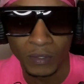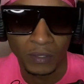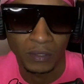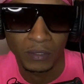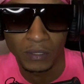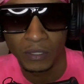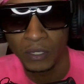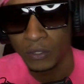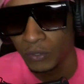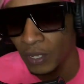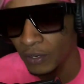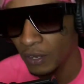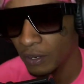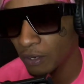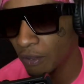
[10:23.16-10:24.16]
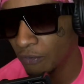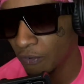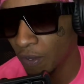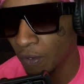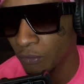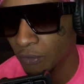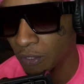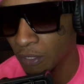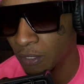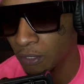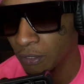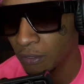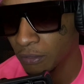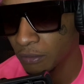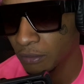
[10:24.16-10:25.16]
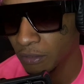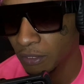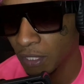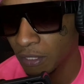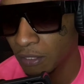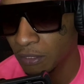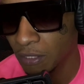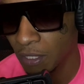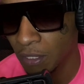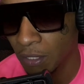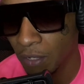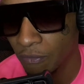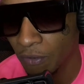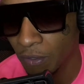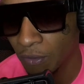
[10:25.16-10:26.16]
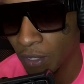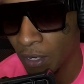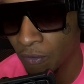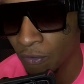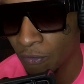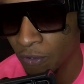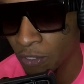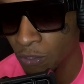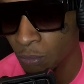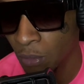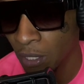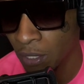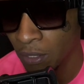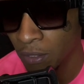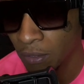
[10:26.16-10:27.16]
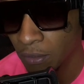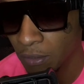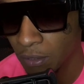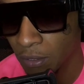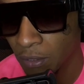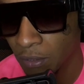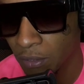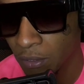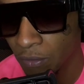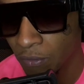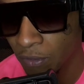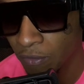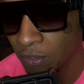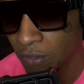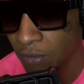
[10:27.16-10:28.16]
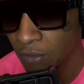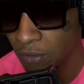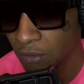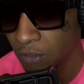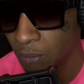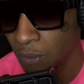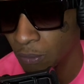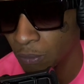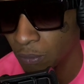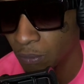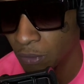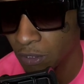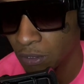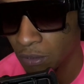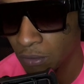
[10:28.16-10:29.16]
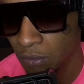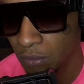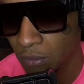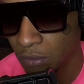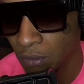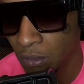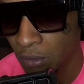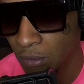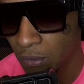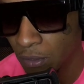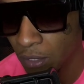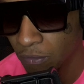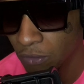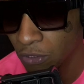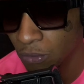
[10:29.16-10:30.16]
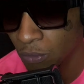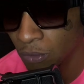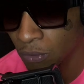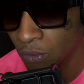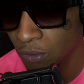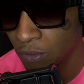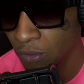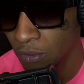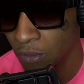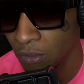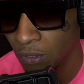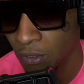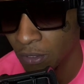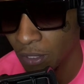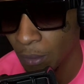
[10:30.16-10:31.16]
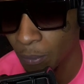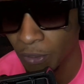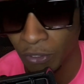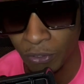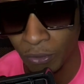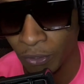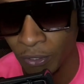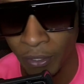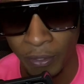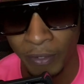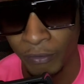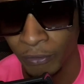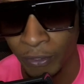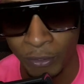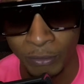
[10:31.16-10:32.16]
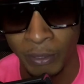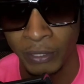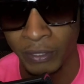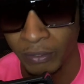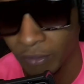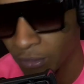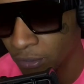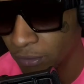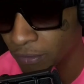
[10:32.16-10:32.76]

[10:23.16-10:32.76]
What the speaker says: You know, they found sad to say they found Naya Rivera's body in a river. She been missing, you know, after she went on I'm pretty sure, you know, everyone knows by now, you know,